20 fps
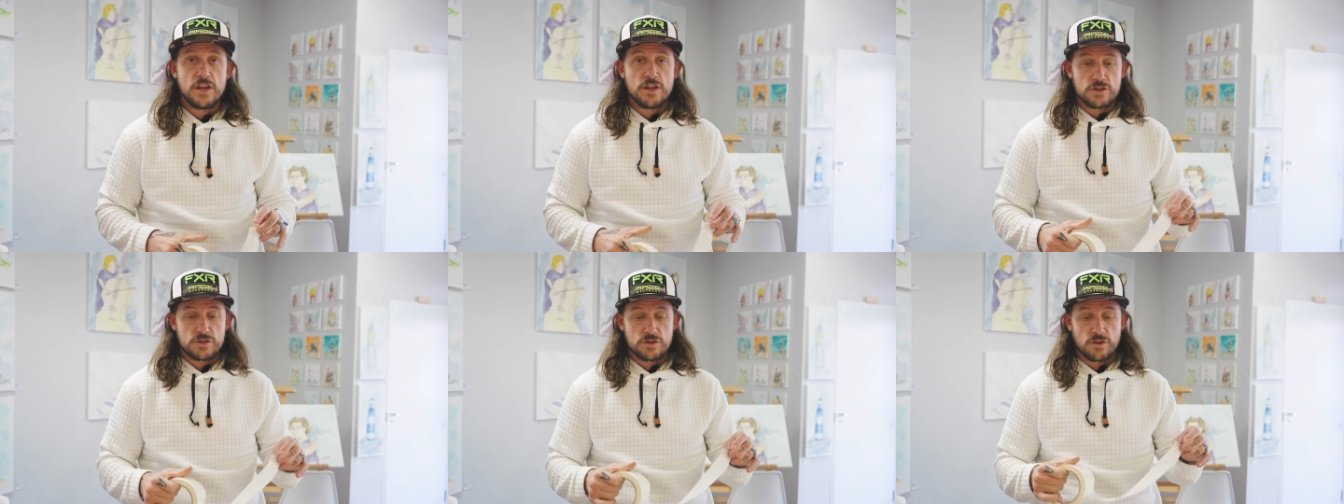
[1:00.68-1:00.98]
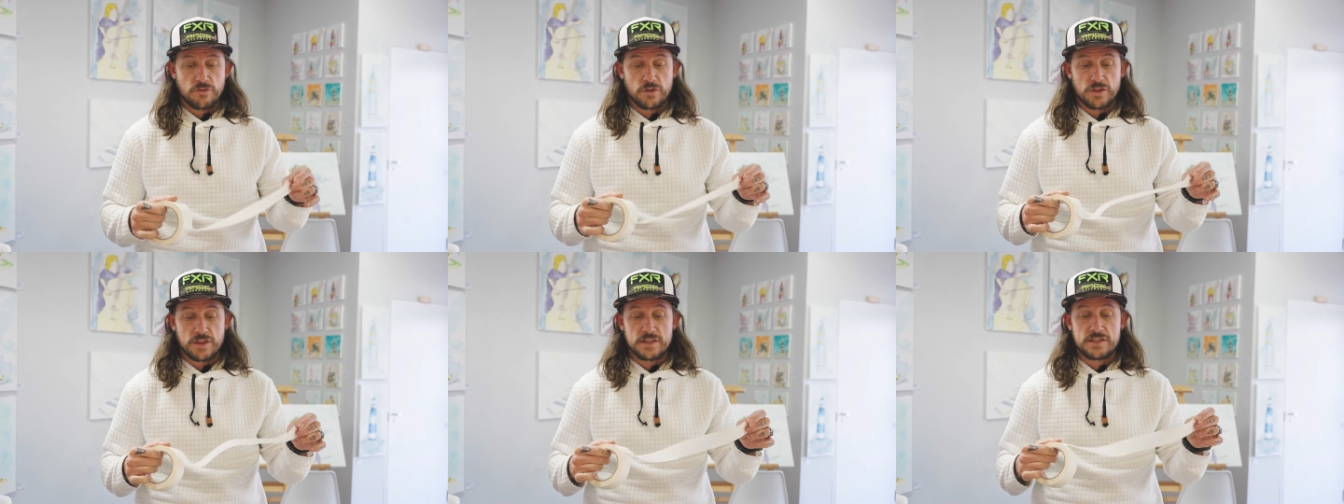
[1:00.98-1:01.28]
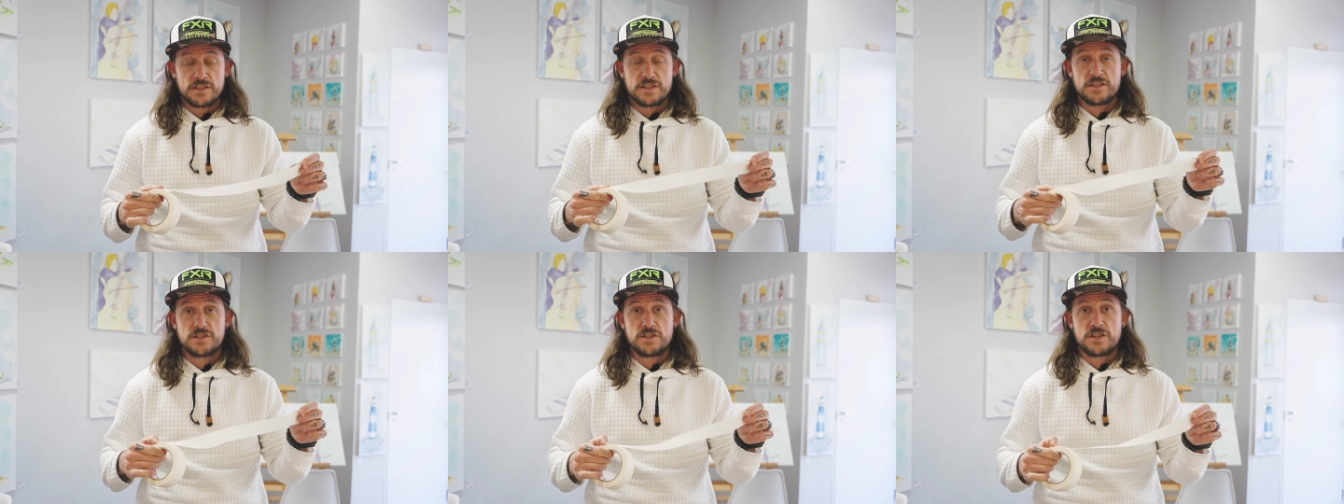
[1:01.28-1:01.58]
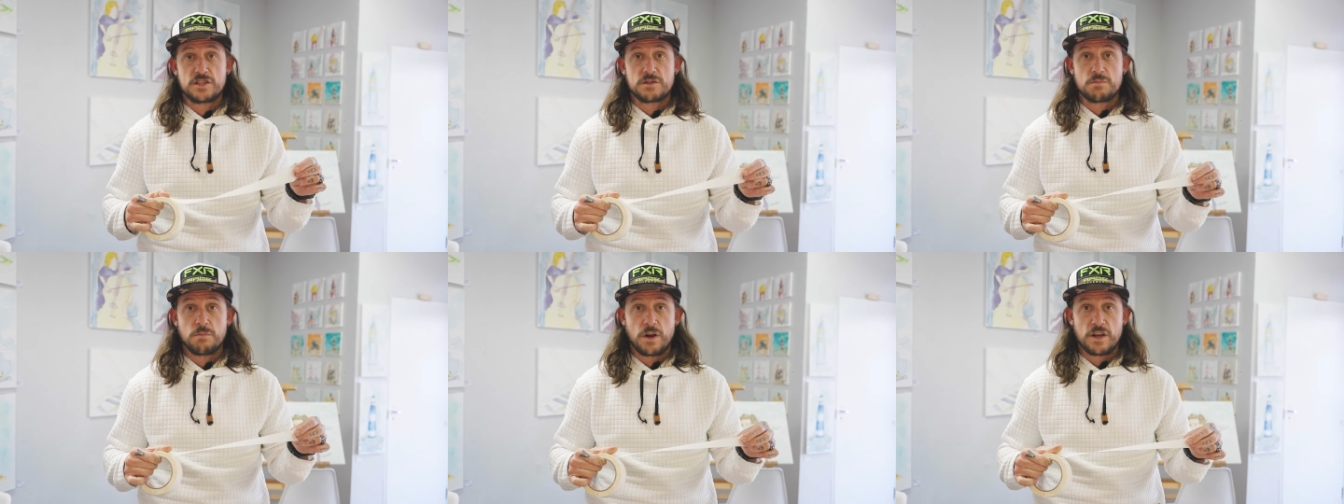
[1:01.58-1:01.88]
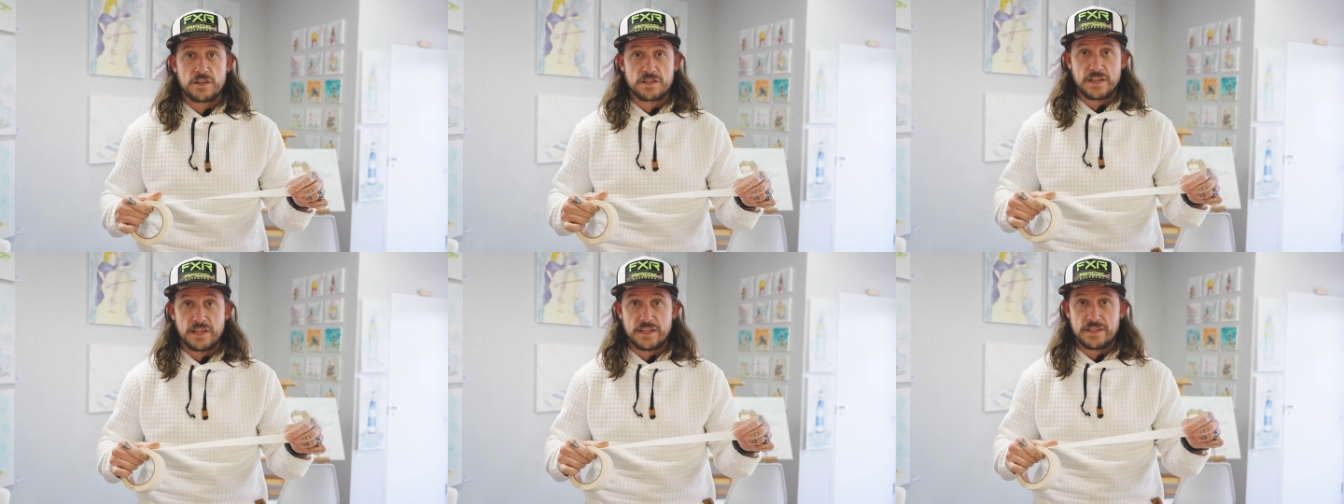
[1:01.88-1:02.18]
So for this, it's just
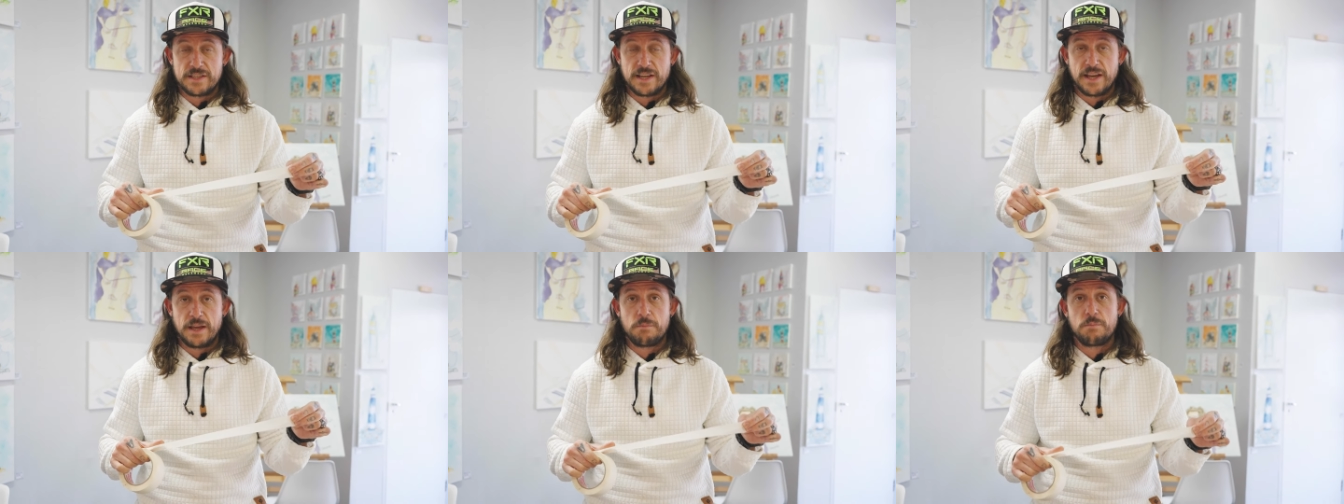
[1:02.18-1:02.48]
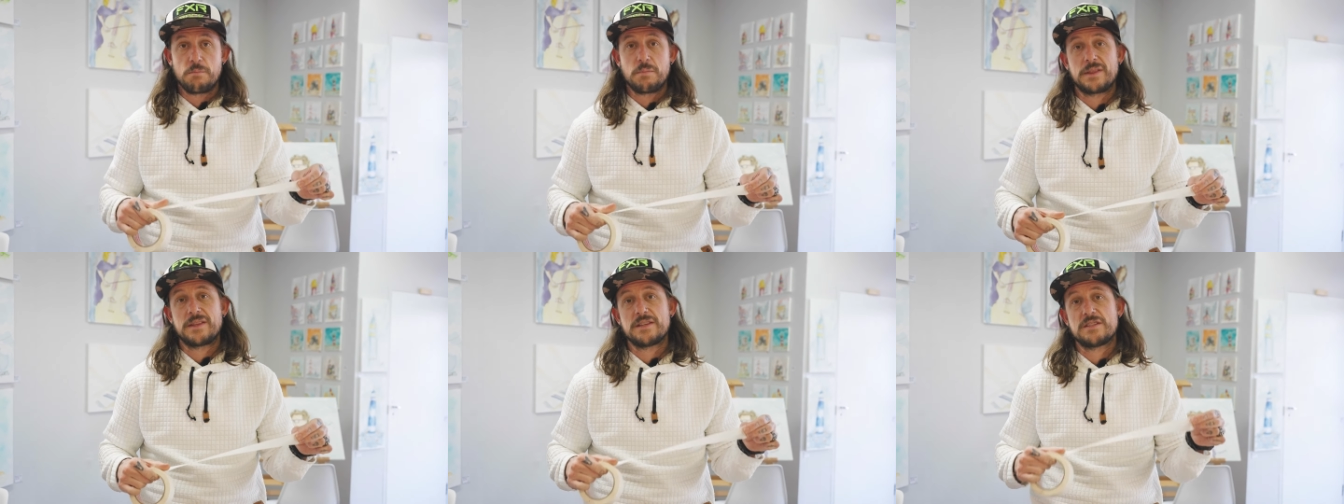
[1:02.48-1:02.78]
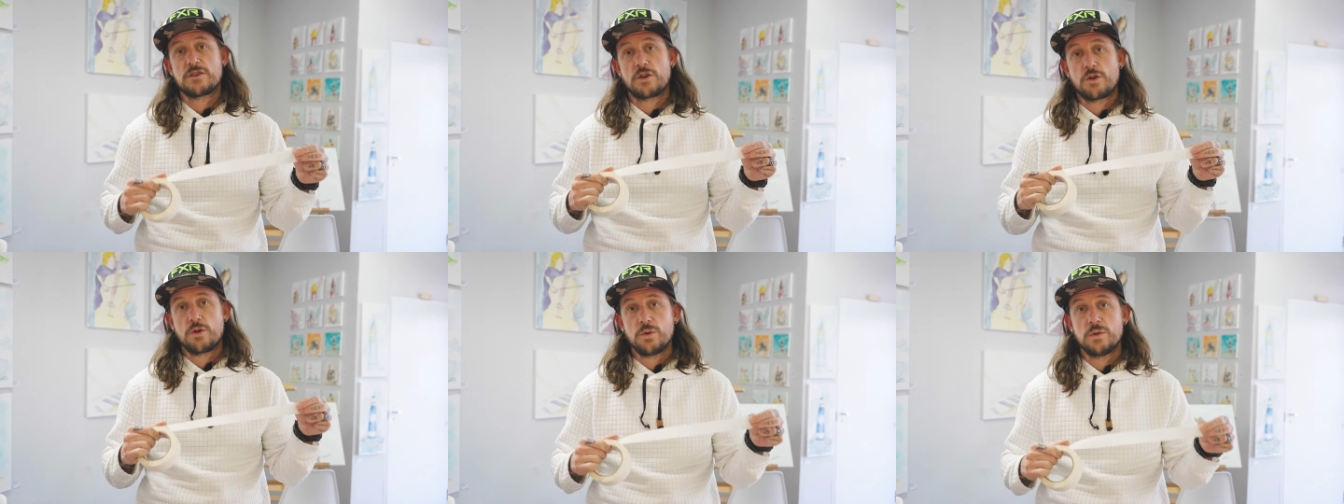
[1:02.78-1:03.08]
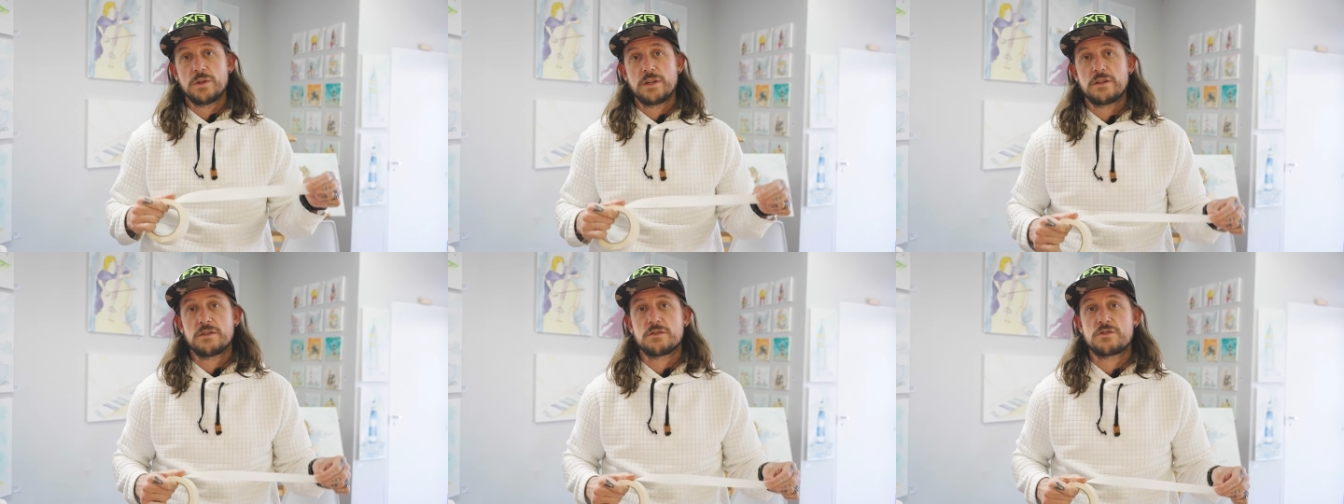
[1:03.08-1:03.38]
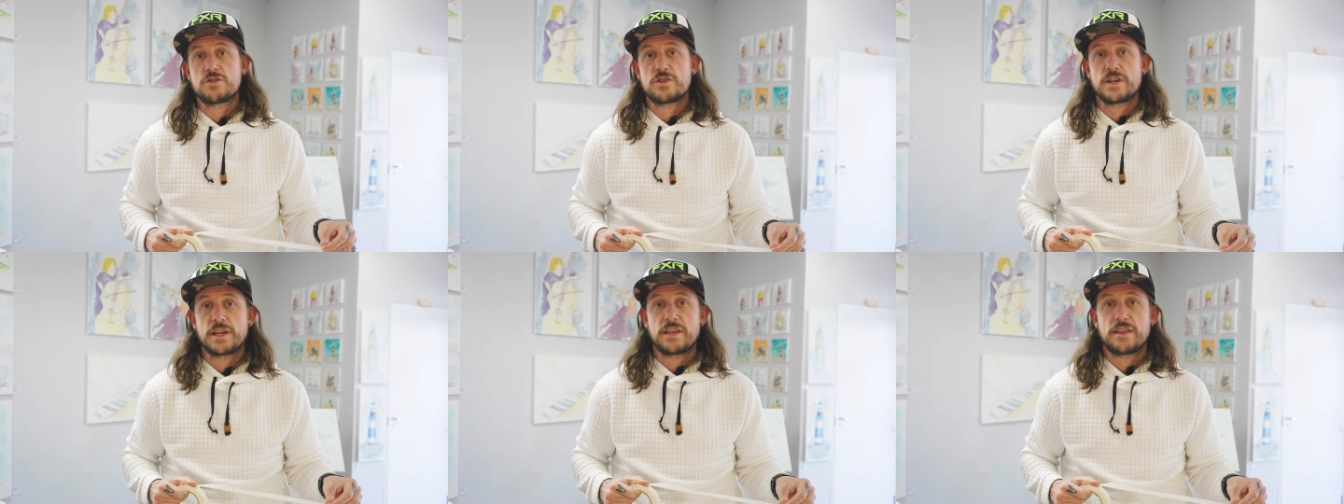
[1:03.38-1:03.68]
masking tape, but there's a cool little
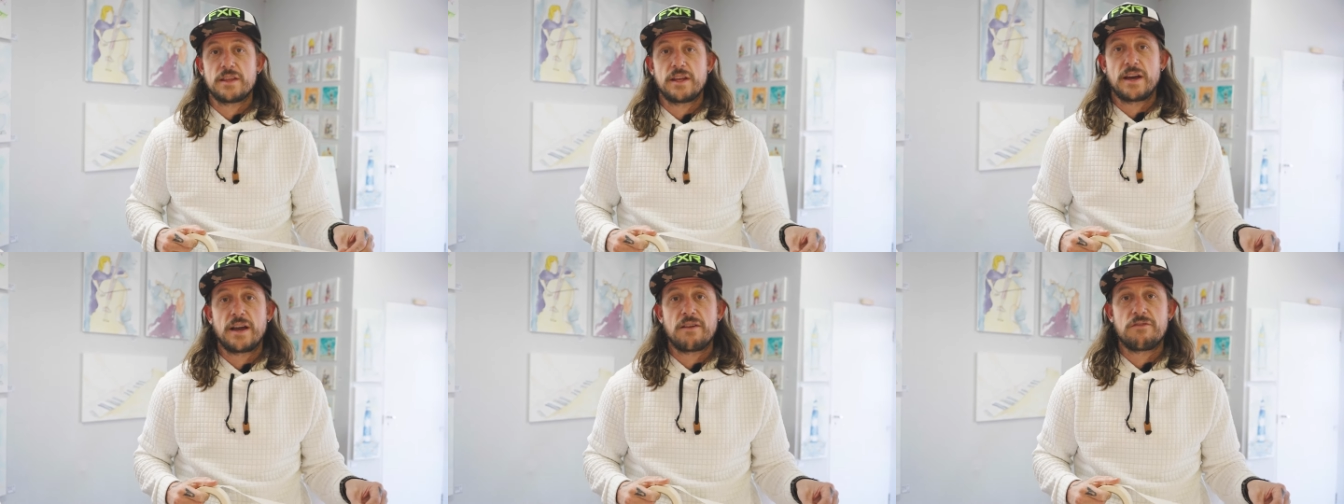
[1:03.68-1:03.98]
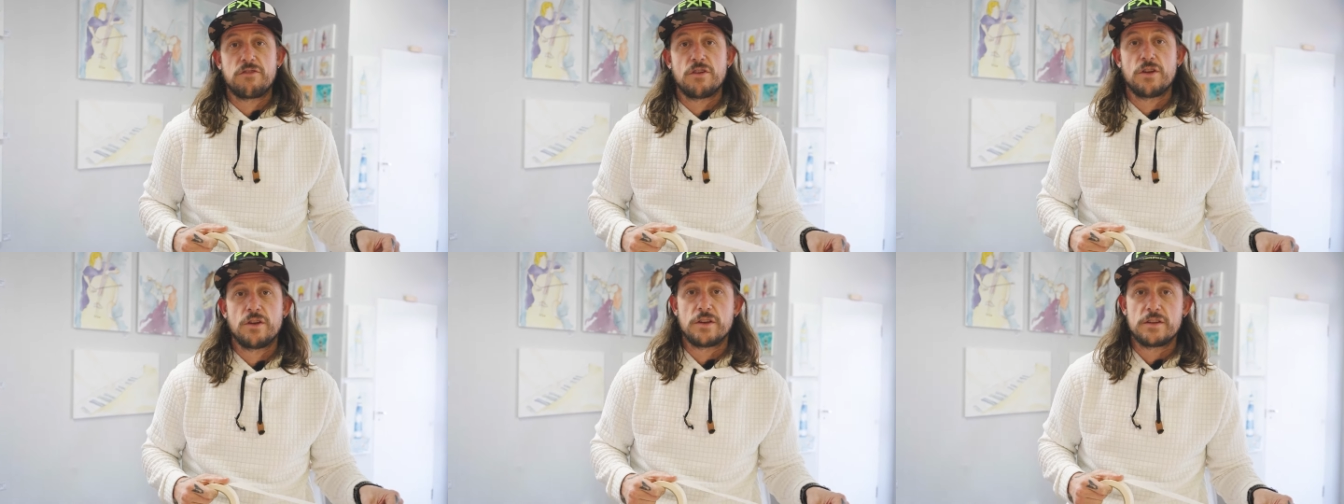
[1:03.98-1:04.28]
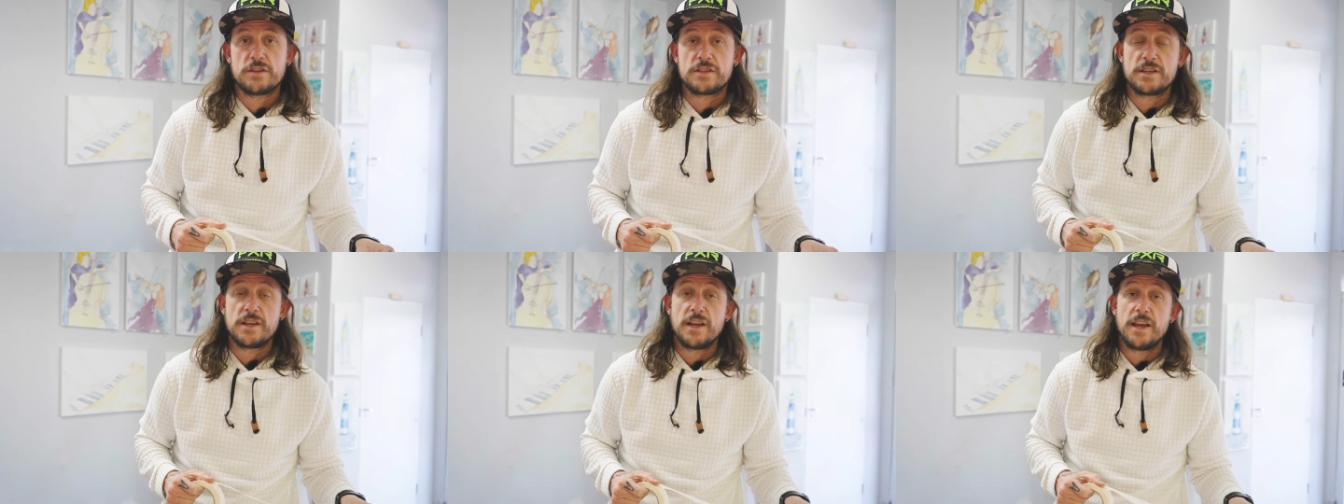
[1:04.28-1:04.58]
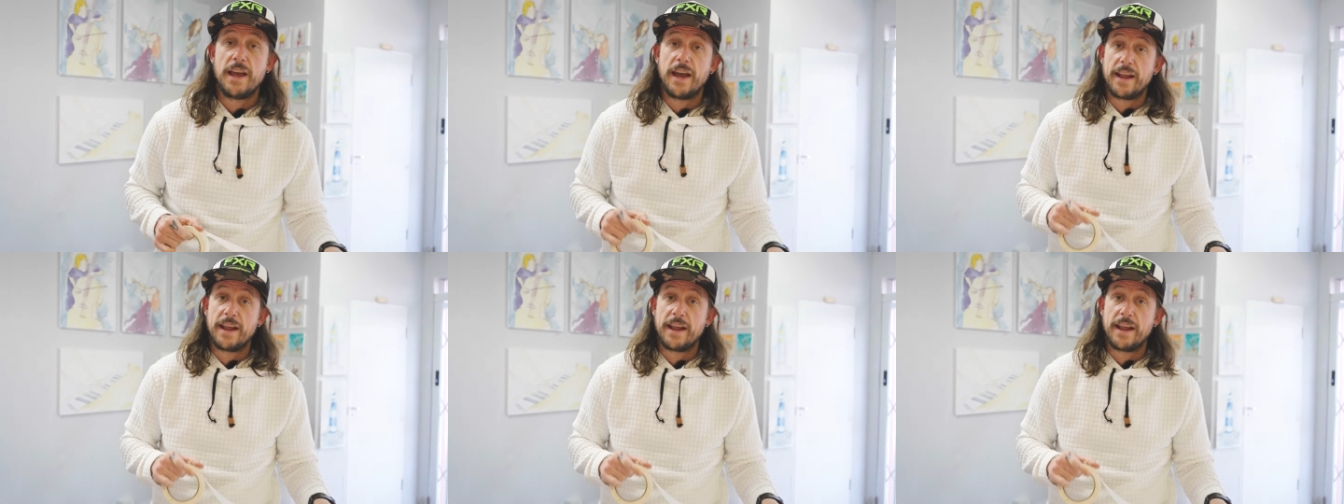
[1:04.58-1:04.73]
trick that I've learned,